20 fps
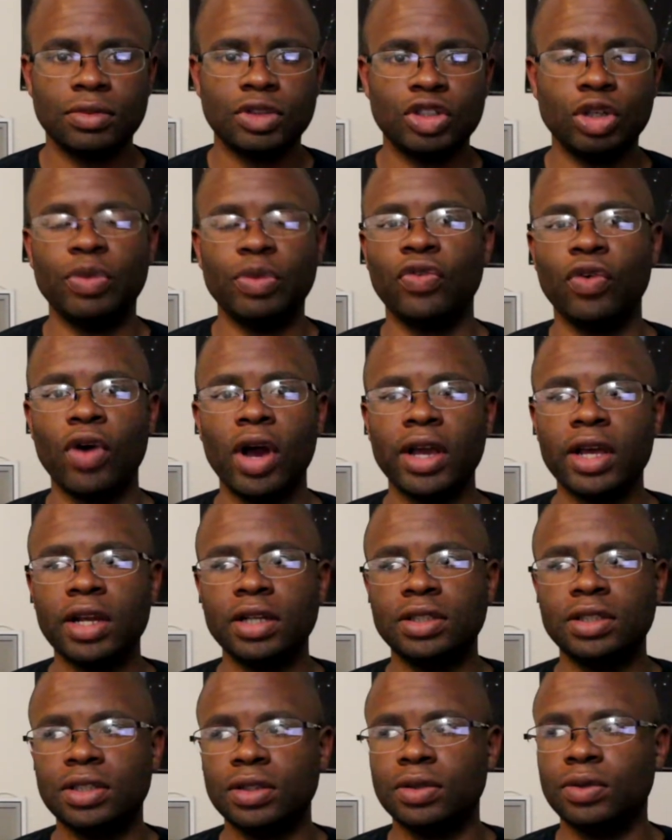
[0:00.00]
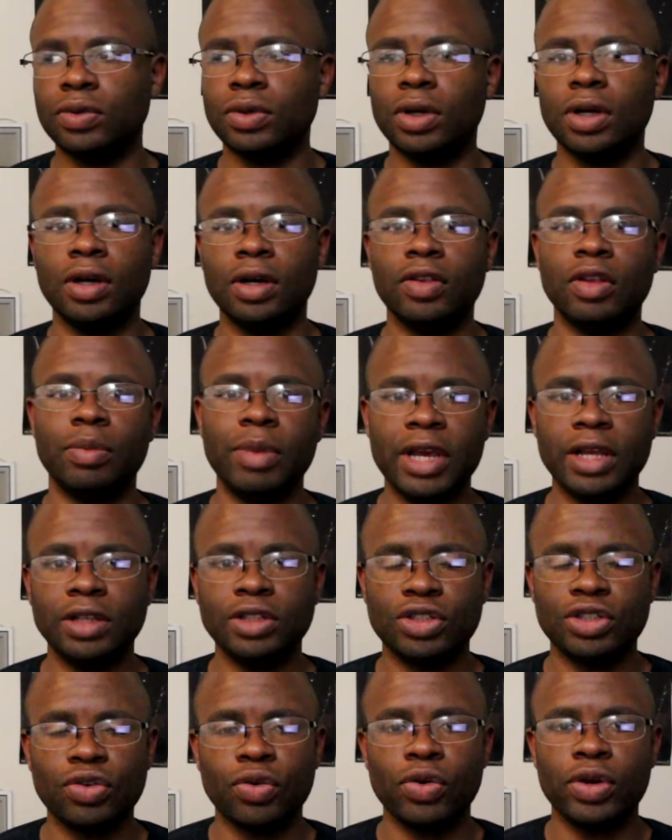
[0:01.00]
So before I get into uh, the
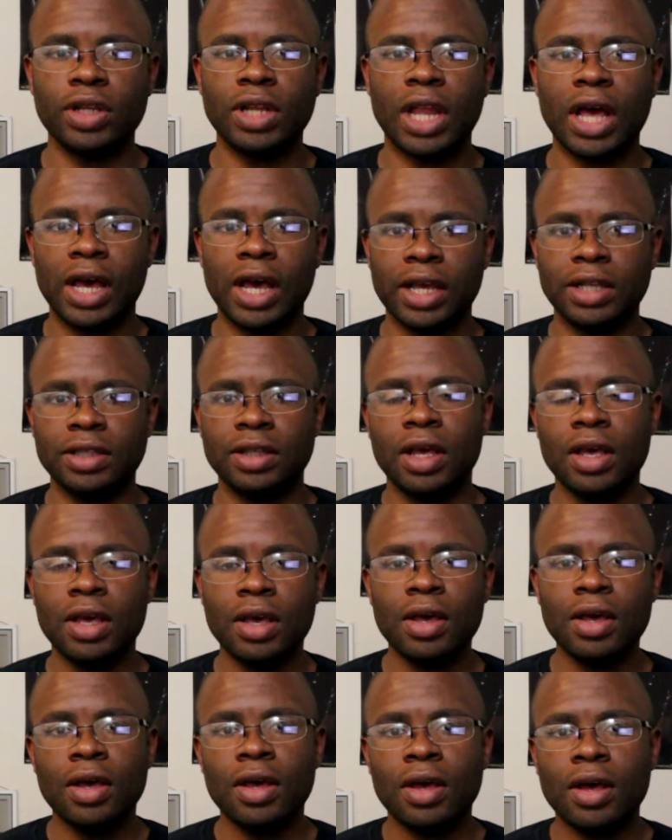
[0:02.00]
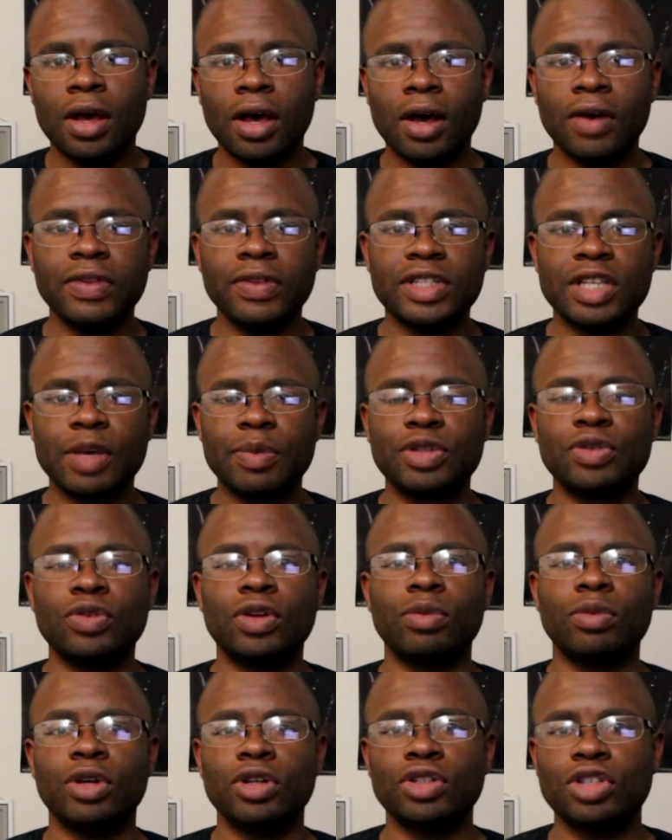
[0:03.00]
main storyline of this
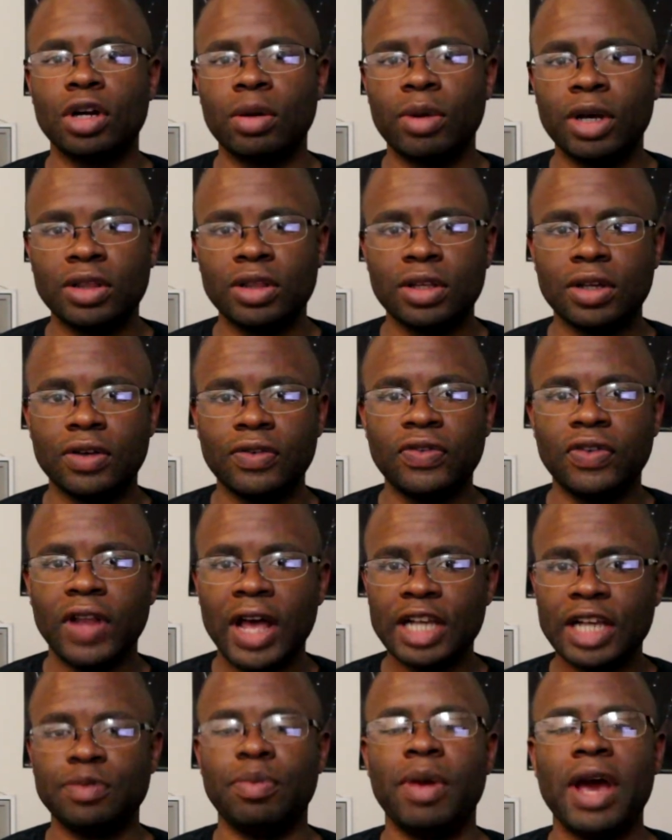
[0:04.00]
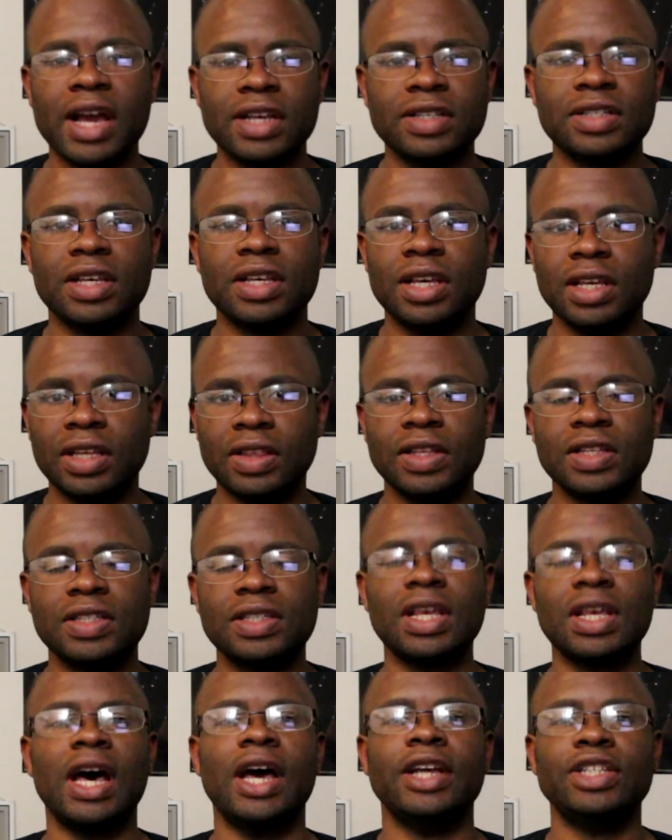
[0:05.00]
episode, I'm going to talk about the flashbacks and the
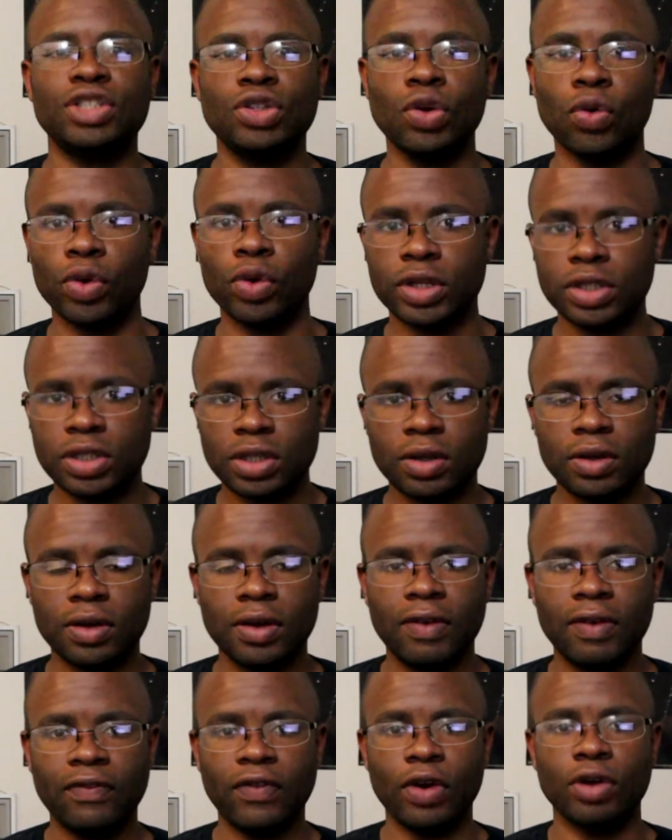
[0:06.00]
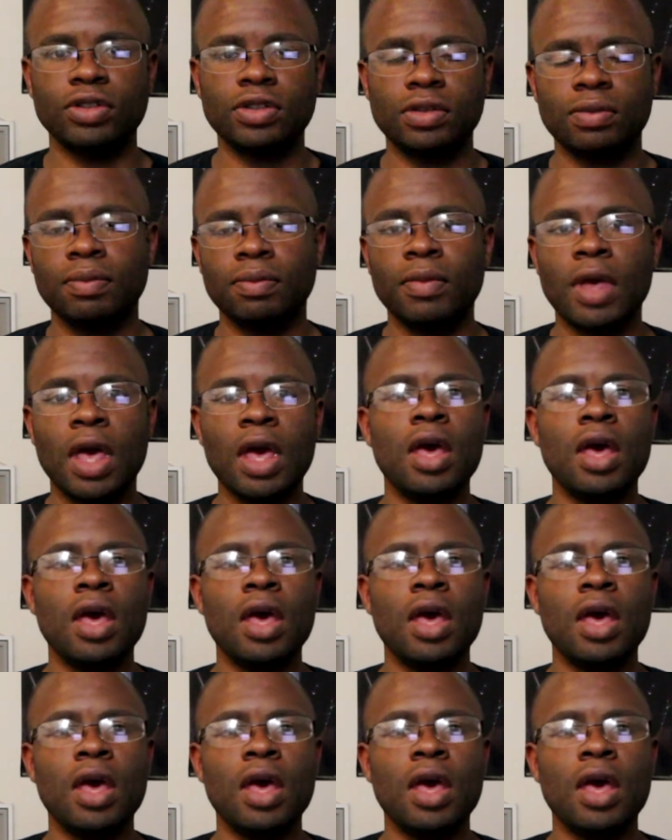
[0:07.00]
side stories first.